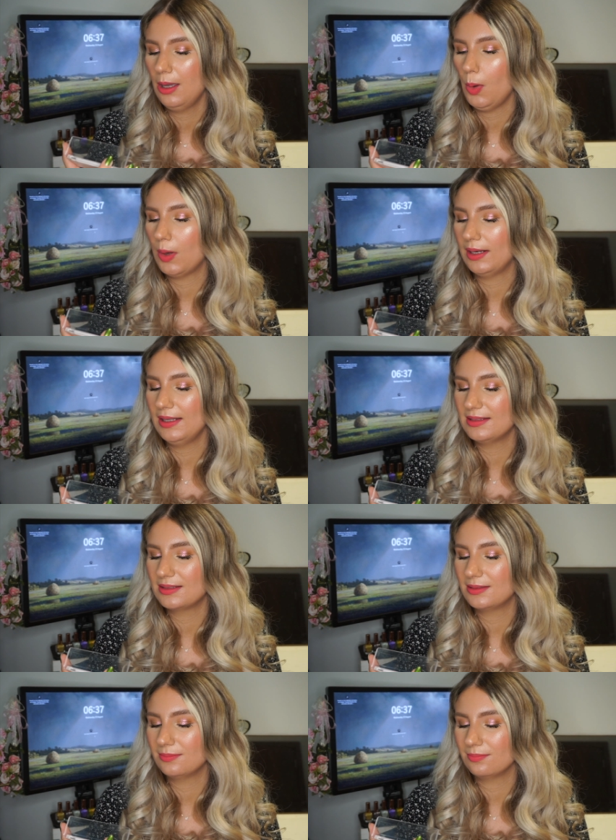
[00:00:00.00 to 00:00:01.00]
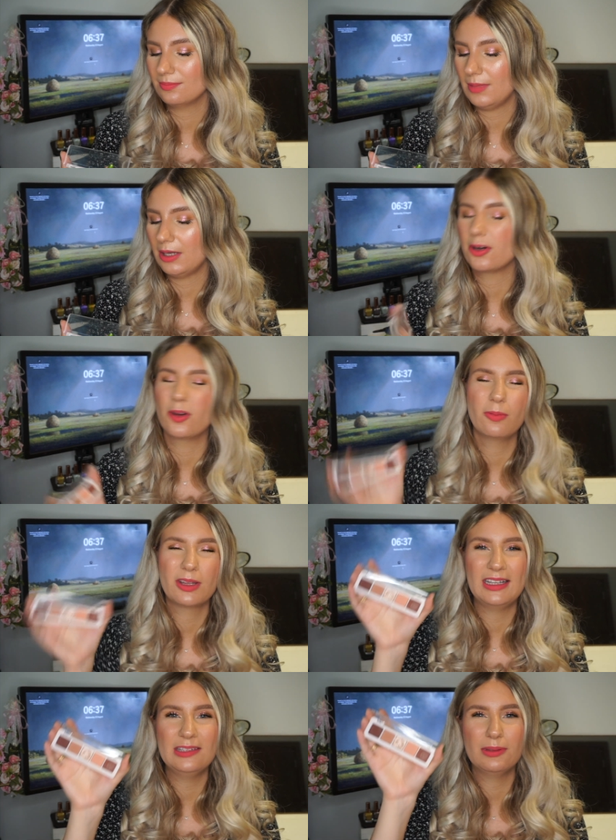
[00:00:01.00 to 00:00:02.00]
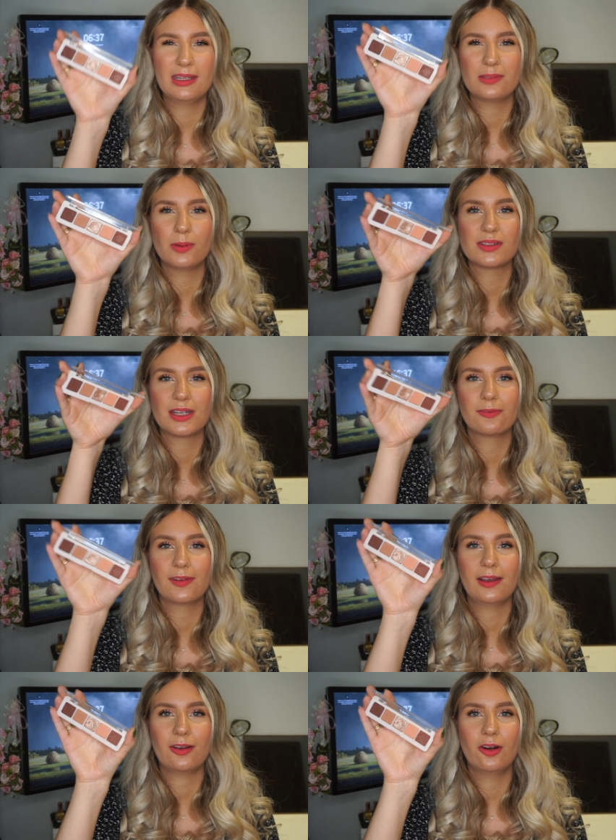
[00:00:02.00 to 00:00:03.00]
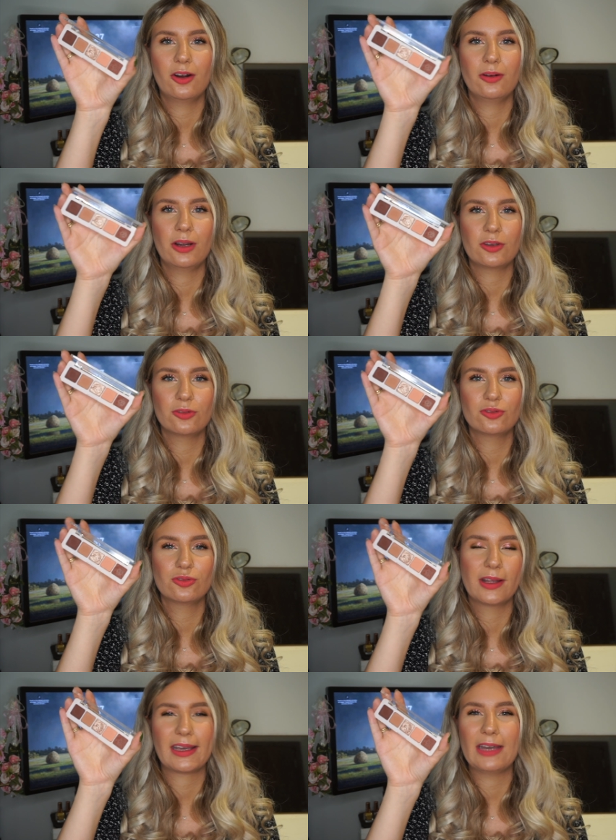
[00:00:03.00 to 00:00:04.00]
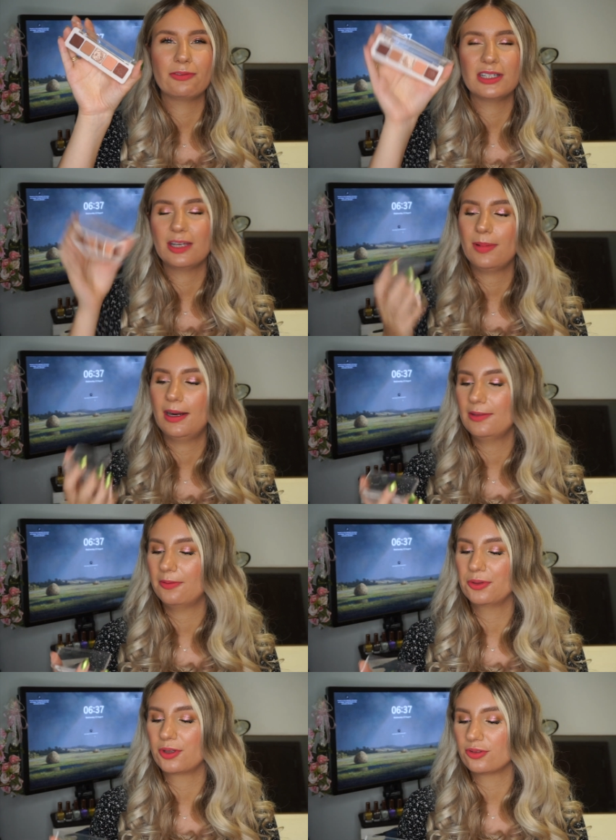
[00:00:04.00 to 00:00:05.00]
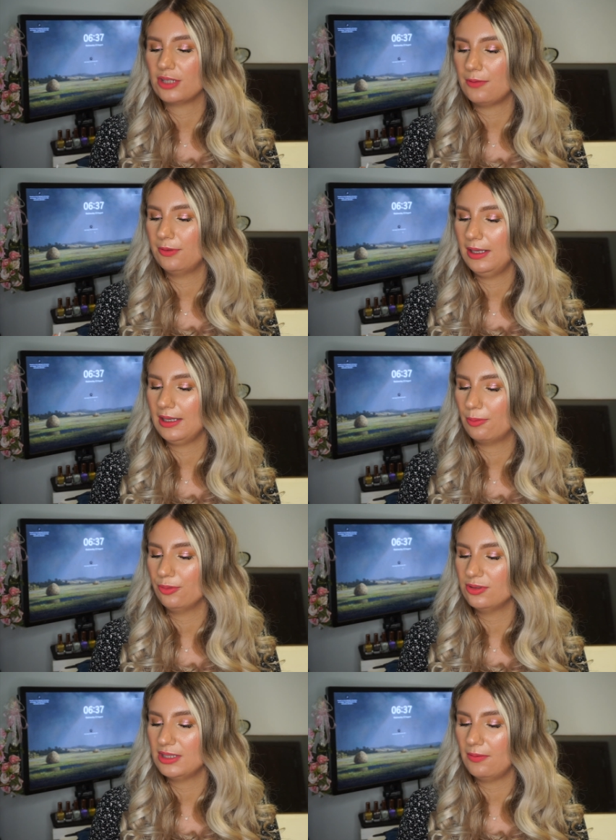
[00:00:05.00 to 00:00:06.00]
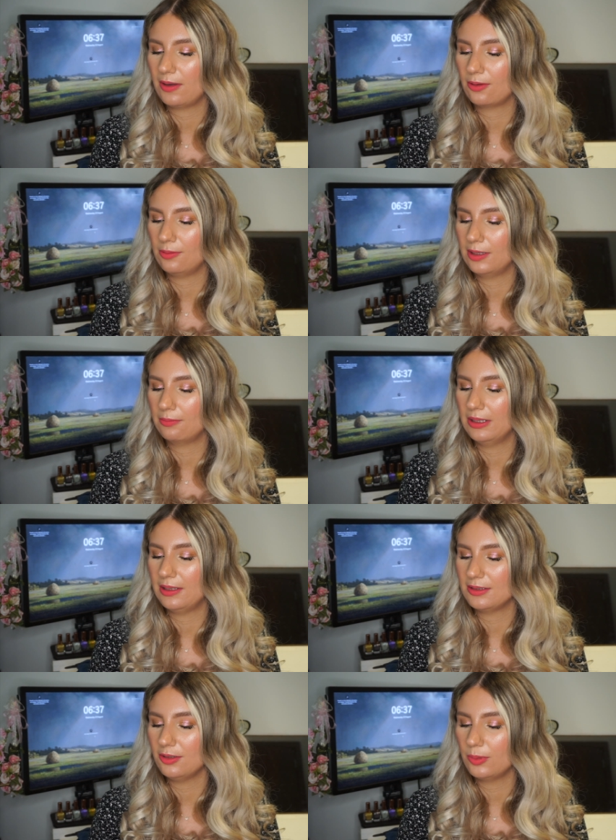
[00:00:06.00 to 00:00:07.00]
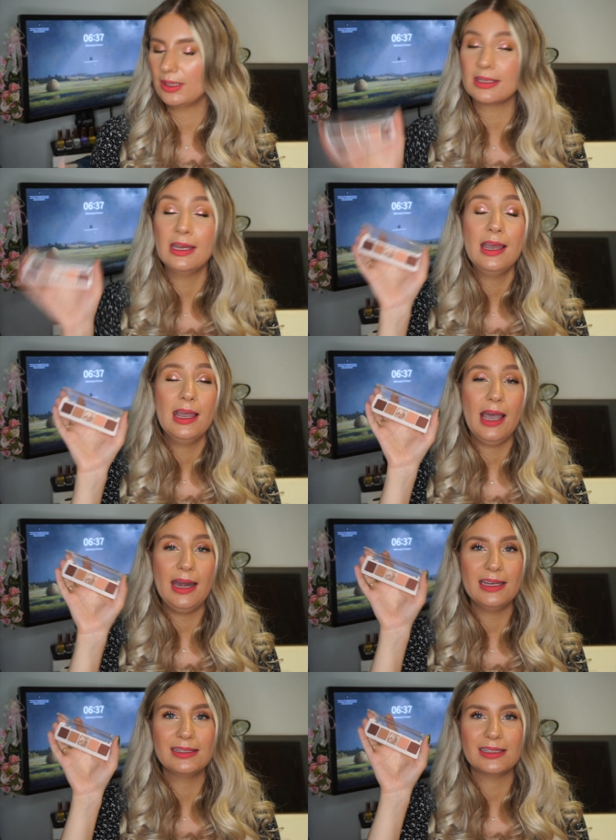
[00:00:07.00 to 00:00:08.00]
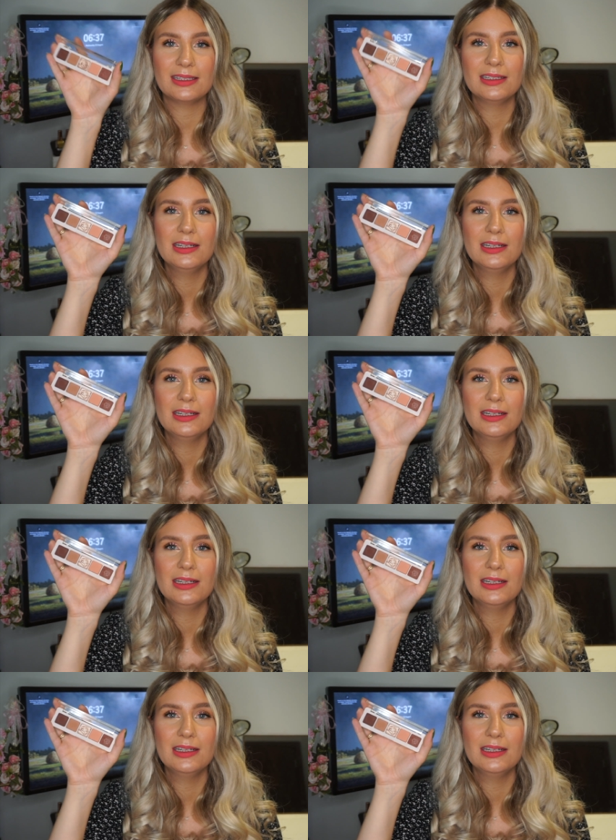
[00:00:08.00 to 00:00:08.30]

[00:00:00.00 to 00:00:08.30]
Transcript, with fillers: or at least, I don't know, at least with these ones that I feel like are a good like everyday palette if I want to go traveling. I want to see if I can create a really nice look with it. And I did.